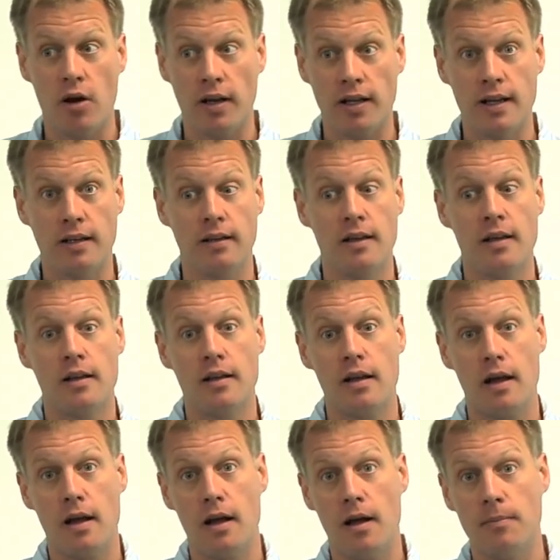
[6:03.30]
targeting
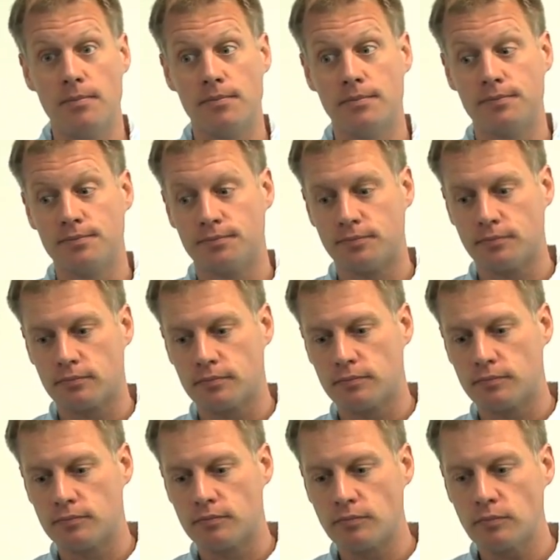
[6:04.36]
um,
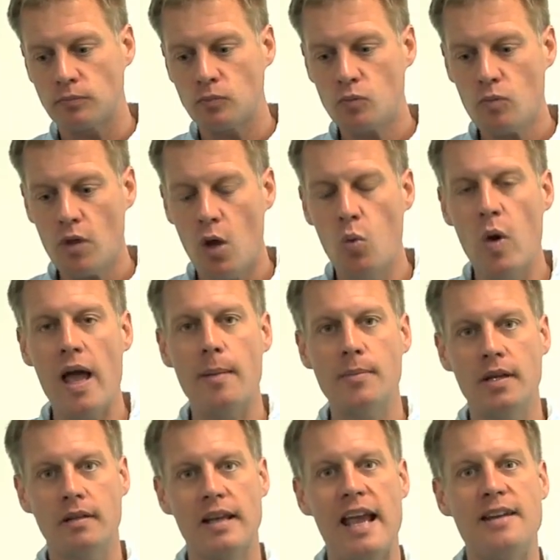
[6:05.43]

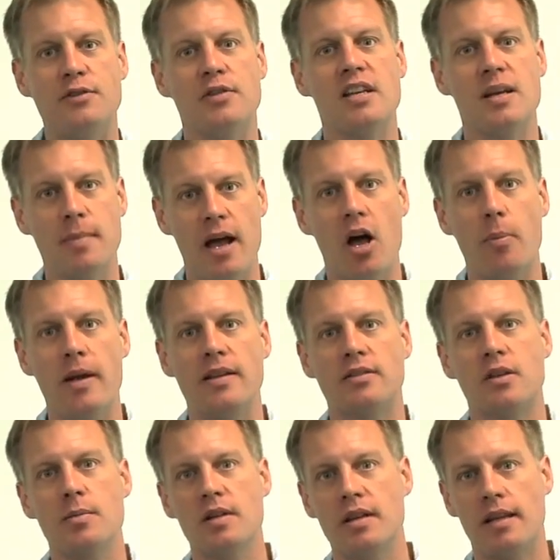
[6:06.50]
webbed
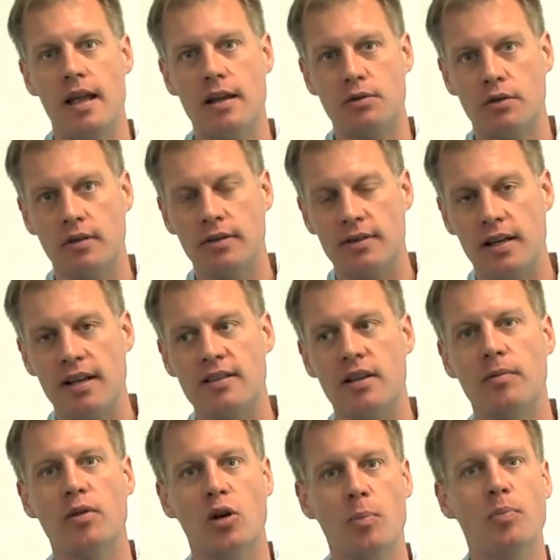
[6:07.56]
HTML-based communications, and
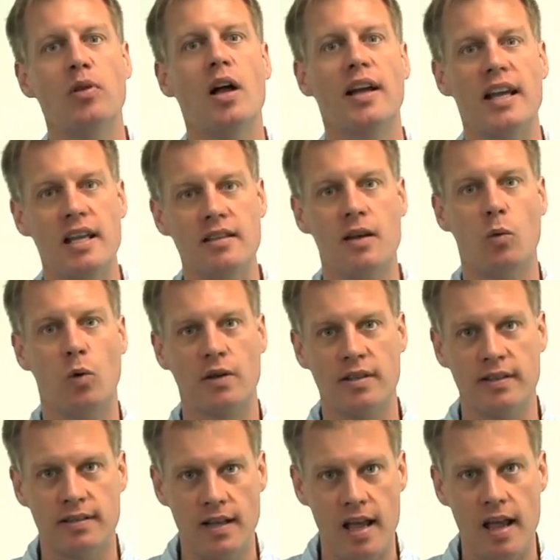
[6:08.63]
it's a little plugin that
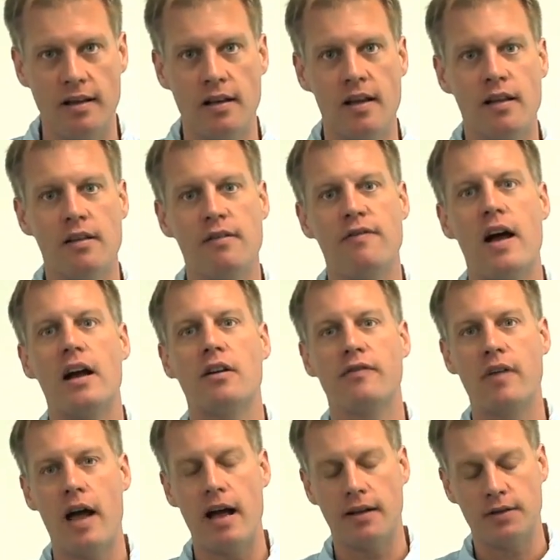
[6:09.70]
works inside
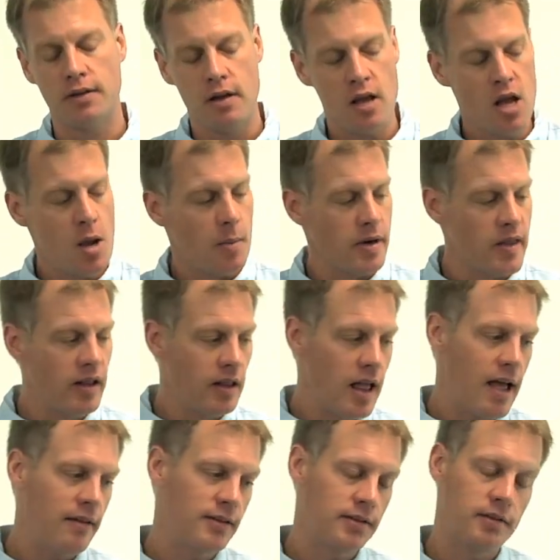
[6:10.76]
Firefox. But
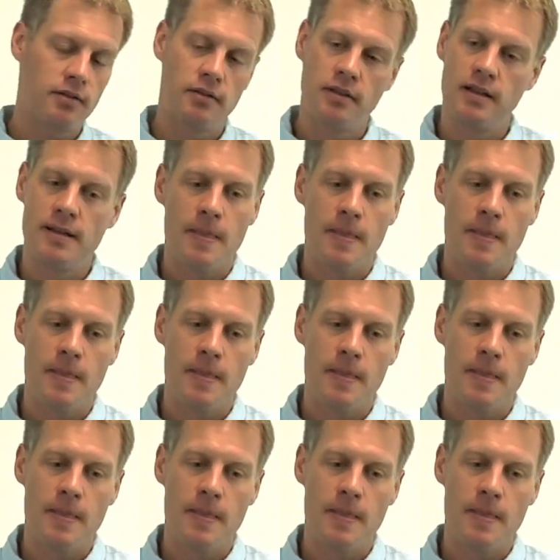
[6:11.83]
nonetheless,